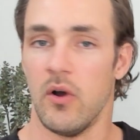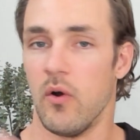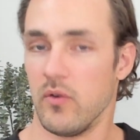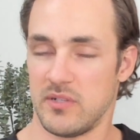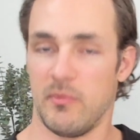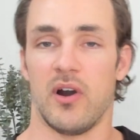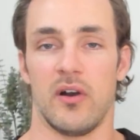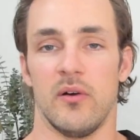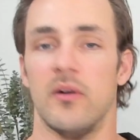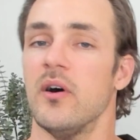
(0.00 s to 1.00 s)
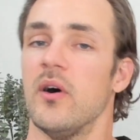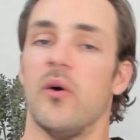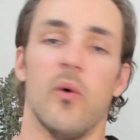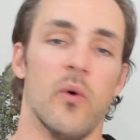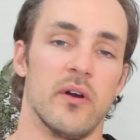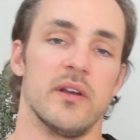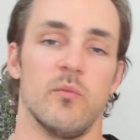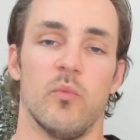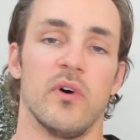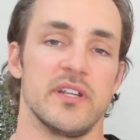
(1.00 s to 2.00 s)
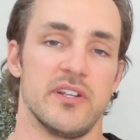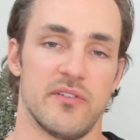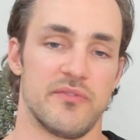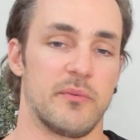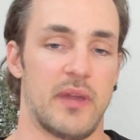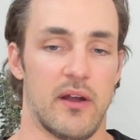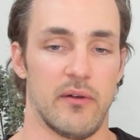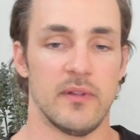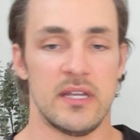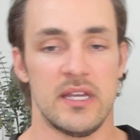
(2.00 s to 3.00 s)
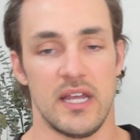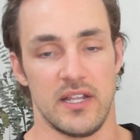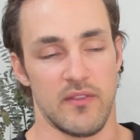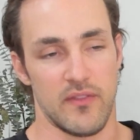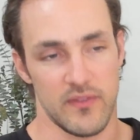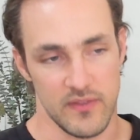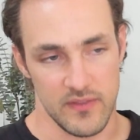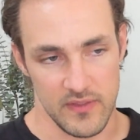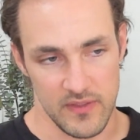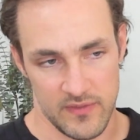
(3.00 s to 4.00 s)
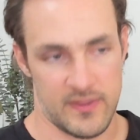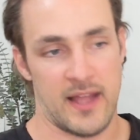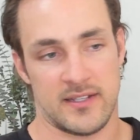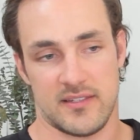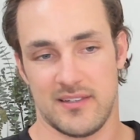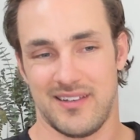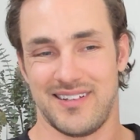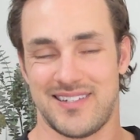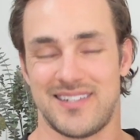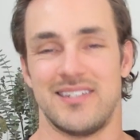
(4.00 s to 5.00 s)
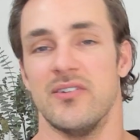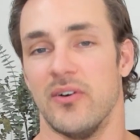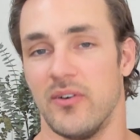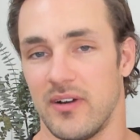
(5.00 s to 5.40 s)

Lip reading: tomorrow, or in 1 year from now. And that's still